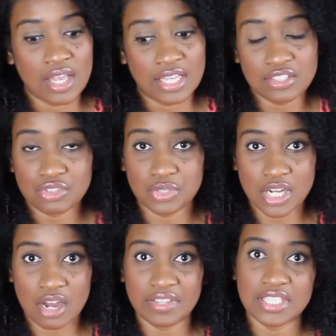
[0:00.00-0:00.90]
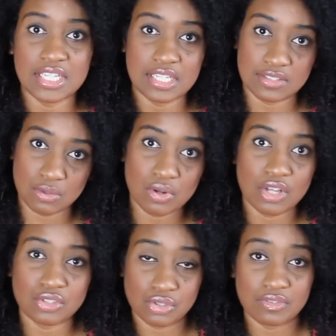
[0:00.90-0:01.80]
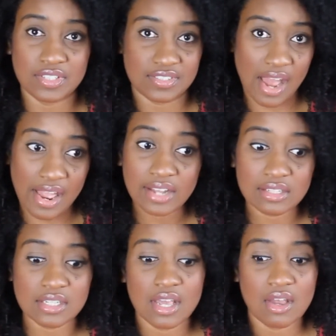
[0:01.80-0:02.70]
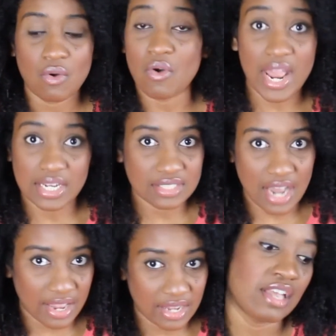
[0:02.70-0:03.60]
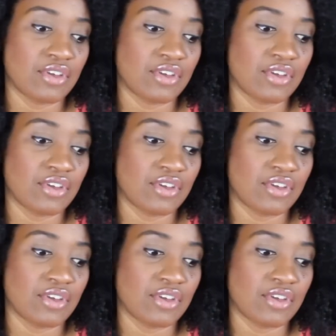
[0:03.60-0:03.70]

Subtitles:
history of eating disorder do this diet, or any diet.